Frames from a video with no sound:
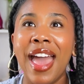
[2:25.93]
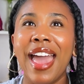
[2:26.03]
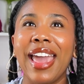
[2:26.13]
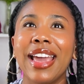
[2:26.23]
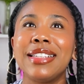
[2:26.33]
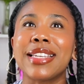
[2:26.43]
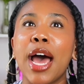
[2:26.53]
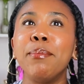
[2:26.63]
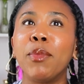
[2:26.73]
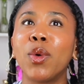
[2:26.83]
And
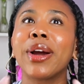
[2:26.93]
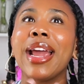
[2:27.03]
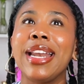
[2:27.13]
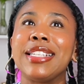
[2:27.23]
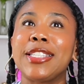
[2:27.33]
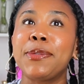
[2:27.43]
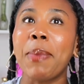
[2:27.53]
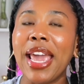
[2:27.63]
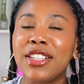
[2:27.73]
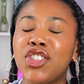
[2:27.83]
I'm more in a
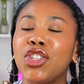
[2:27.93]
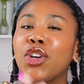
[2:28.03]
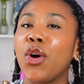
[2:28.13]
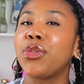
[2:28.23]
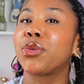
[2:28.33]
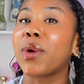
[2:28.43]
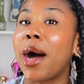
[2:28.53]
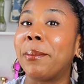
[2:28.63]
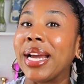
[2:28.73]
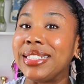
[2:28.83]
space to go
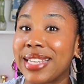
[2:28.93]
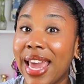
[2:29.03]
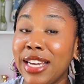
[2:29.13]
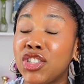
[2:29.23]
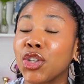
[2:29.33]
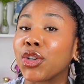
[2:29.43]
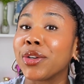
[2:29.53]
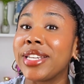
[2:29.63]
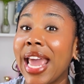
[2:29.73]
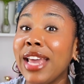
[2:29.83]
throughout my day to
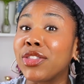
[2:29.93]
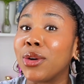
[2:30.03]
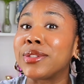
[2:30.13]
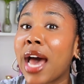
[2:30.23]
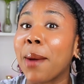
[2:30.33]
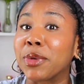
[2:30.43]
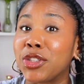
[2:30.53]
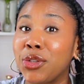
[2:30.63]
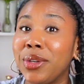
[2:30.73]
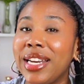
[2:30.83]
create those
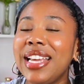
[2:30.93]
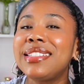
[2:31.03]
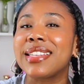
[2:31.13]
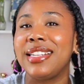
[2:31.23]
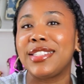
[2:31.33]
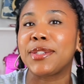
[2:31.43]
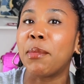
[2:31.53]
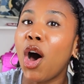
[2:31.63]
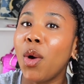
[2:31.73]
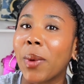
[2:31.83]
opportunities in
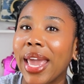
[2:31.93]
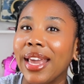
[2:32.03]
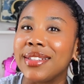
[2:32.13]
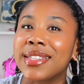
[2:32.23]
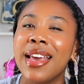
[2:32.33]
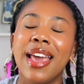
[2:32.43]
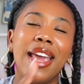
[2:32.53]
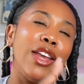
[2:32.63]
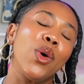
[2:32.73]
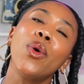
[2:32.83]
small ways
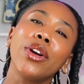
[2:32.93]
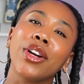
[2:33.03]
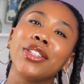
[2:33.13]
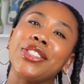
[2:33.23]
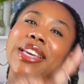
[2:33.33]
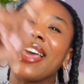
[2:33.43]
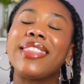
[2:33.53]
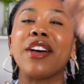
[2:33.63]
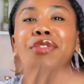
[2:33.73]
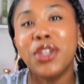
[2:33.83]
in order to
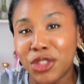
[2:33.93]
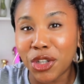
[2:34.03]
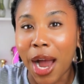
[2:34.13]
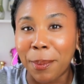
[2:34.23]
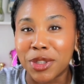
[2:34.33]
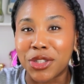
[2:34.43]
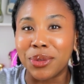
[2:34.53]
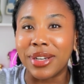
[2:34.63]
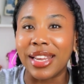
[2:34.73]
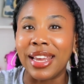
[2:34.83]
get that future
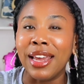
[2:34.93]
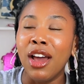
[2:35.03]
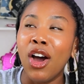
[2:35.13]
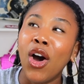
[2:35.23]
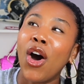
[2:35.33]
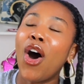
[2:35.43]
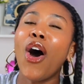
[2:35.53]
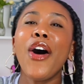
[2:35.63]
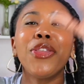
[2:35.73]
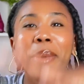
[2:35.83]
opportunity
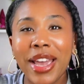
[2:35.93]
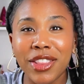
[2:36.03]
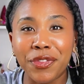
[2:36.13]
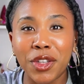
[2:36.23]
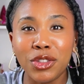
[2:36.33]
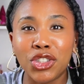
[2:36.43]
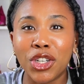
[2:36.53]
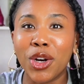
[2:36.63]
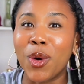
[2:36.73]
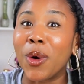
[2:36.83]
all the way in the
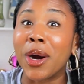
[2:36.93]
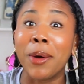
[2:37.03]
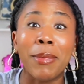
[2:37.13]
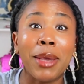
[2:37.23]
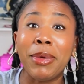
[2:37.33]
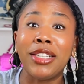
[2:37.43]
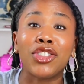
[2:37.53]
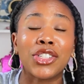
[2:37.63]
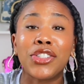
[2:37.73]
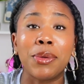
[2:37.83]
future, or maybe
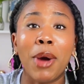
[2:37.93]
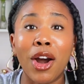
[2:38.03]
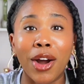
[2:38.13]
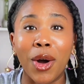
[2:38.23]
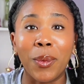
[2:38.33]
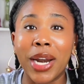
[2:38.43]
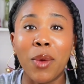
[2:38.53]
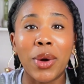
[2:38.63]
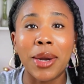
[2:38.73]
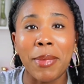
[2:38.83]
just tomorrow when
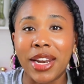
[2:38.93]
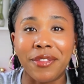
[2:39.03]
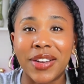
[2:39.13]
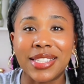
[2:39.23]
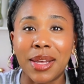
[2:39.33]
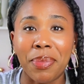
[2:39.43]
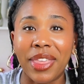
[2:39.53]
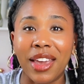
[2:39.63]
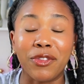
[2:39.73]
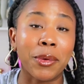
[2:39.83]
I want to manifest
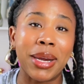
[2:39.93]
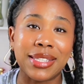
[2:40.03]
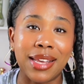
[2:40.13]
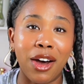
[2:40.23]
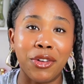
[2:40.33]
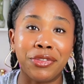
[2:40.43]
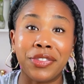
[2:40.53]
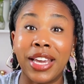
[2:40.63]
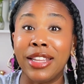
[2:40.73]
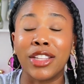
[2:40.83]
something for
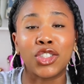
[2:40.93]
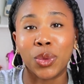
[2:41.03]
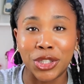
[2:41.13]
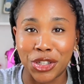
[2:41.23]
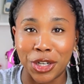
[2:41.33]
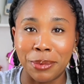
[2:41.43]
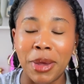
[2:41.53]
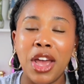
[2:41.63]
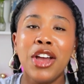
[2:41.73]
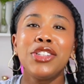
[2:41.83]
myself in the short term.